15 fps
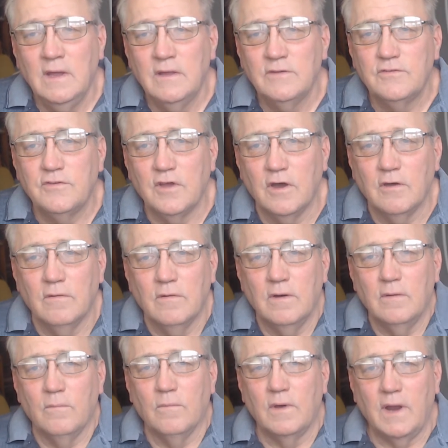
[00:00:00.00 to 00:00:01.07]
So
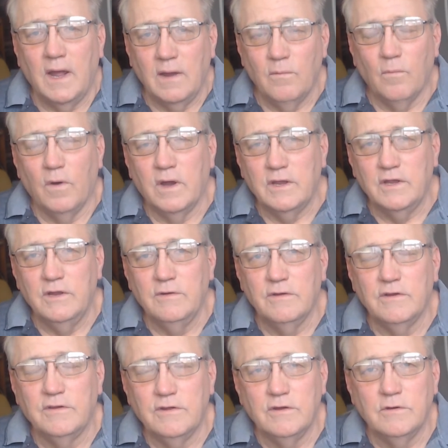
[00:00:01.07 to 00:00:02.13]
what I want you to
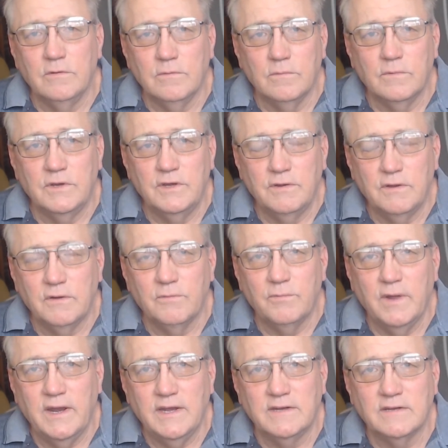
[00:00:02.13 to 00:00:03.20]
do when you get
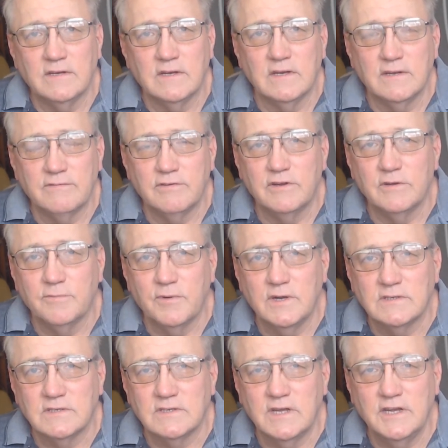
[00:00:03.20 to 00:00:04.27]
ready to deliver your
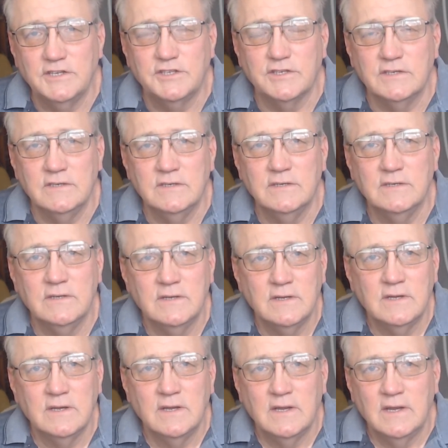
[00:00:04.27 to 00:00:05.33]
presentation
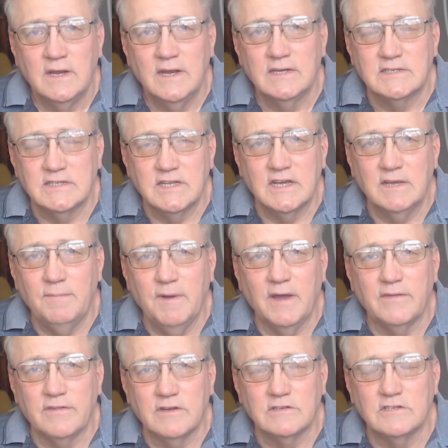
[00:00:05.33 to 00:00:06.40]
is think
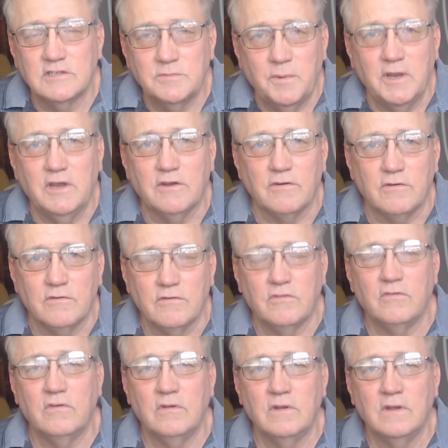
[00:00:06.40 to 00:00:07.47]
about those speakers
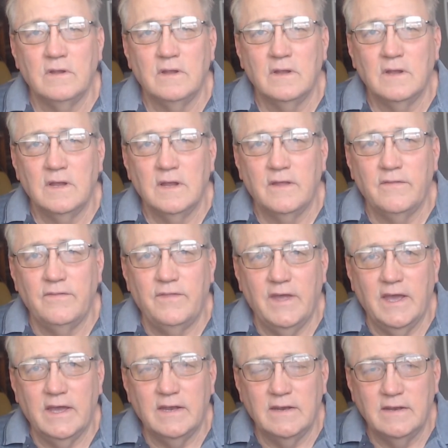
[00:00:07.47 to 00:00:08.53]

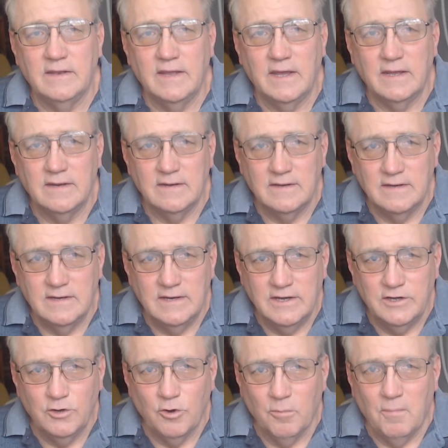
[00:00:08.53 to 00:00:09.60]
that
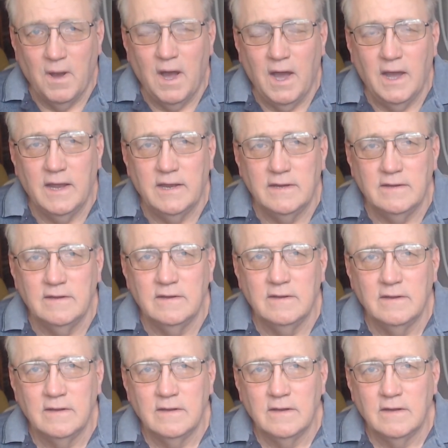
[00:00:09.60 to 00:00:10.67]
in your mind
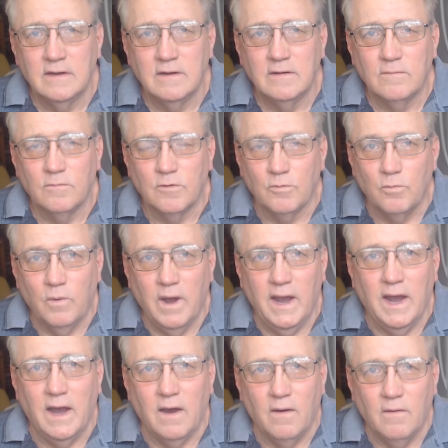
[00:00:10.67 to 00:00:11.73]
were
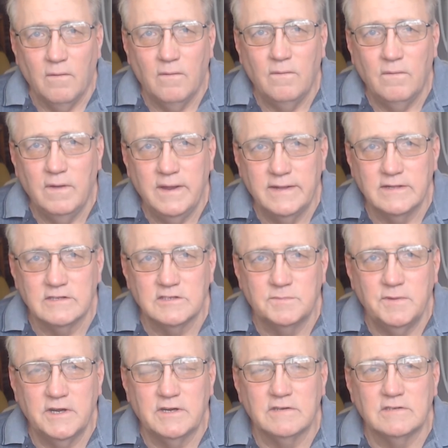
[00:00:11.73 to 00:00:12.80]
wow, and those
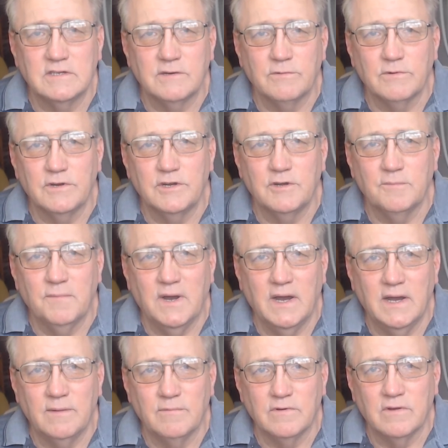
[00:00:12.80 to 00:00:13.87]
speakers that were in your
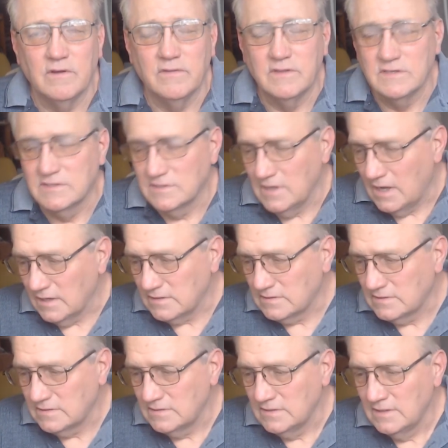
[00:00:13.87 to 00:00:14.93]
mind were, oh, this sucks,